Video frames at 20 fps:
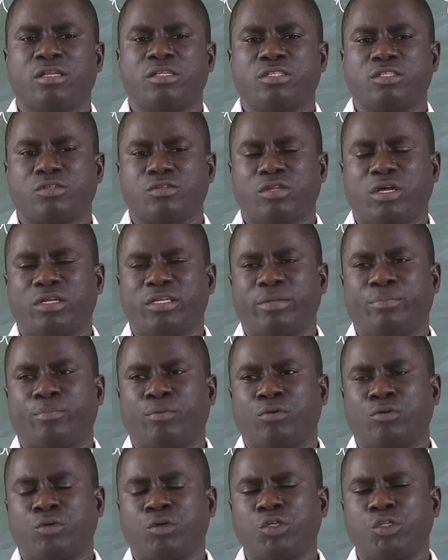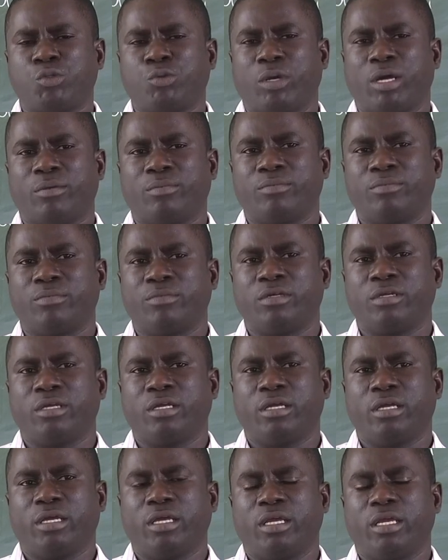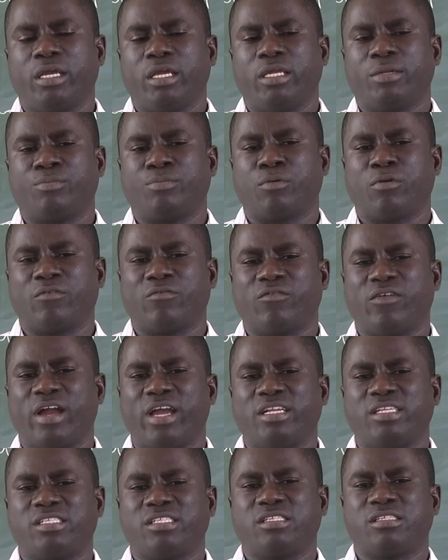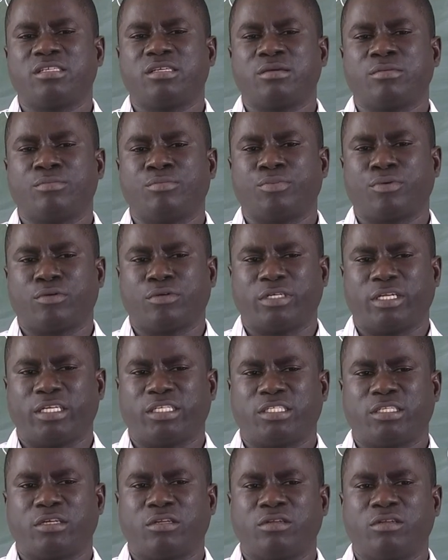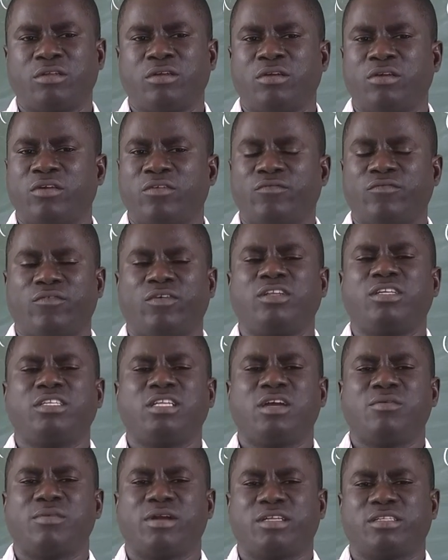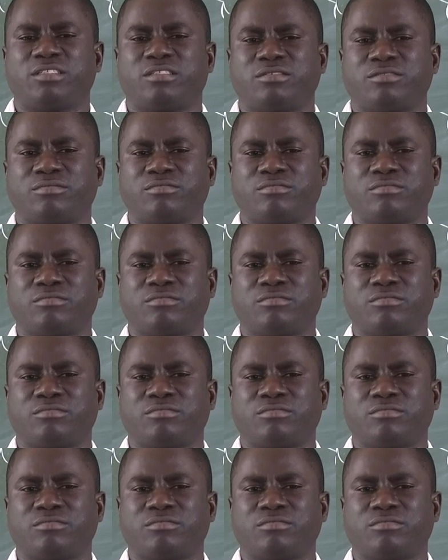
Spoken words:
So now the protozoa, it provides protection for the termites.